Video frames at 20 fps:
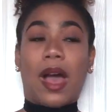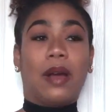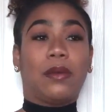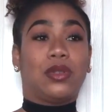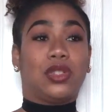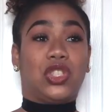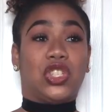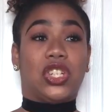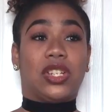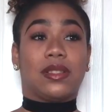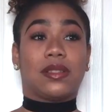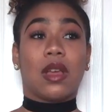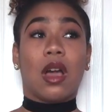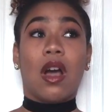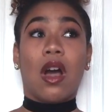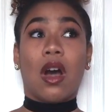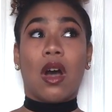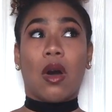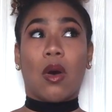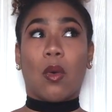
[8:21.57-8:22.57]
I was just,
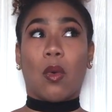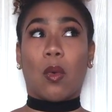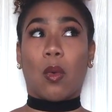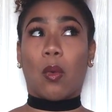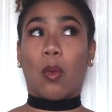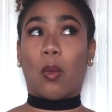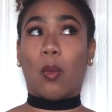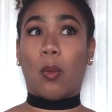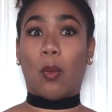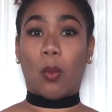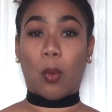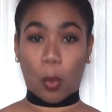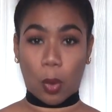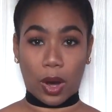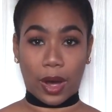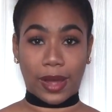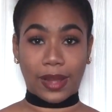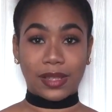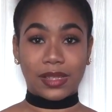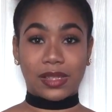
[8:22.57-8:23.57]

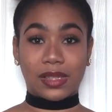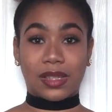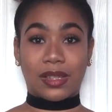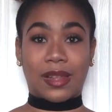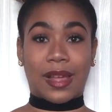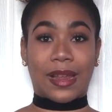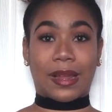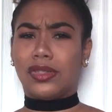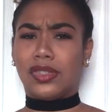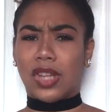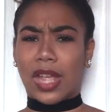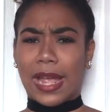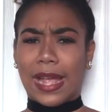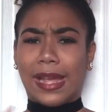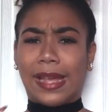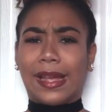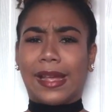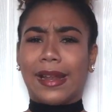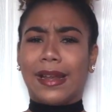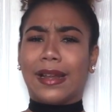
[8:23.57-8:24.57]
what? Like,
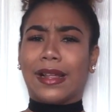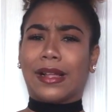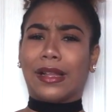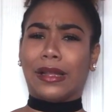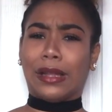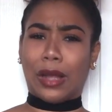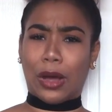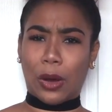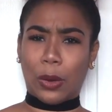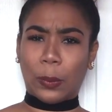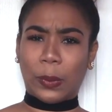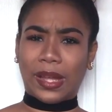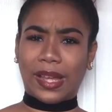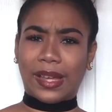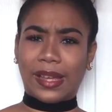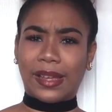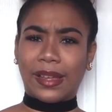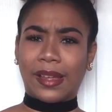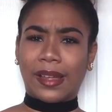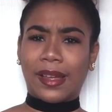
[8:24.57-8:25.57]
Jake and
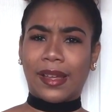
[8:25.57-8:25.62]
Chloe?